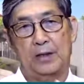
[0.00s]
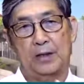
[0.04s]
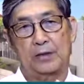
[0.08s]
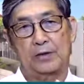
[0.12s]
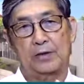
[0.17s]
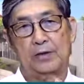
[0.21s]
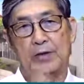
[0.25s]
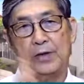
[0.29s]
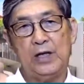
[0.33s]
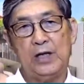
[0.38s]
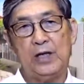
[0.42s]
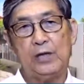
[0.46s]

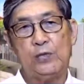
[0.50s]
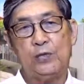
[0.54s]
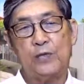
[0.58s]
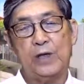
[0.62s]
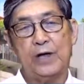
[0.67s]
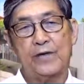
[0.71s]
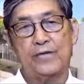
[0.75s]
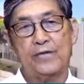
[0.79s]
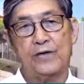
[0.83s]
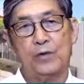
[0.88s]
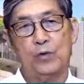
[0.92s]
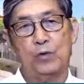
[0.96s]
Today we
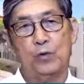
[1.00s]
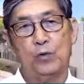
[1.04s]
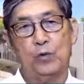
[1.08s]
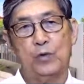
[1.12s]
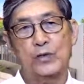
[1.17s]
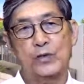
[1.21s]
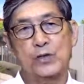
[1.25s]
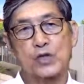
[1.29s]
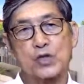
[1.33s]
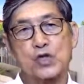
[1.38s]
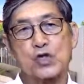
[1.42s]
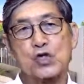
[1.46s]
have the
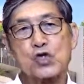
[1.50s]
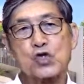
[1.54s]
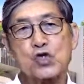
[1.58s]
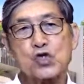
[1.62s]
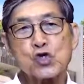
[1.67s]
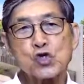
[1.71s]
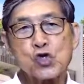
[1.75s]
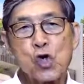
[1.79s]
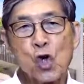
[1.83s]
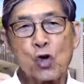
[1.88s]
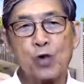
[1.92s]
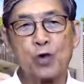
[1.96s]
word
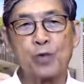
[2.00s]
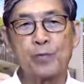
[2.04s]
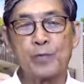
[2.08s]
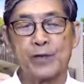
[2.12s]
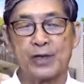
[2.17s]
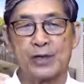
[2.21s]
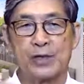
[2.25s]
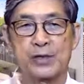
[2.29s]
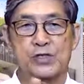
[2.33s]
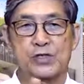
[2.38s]
sodomy.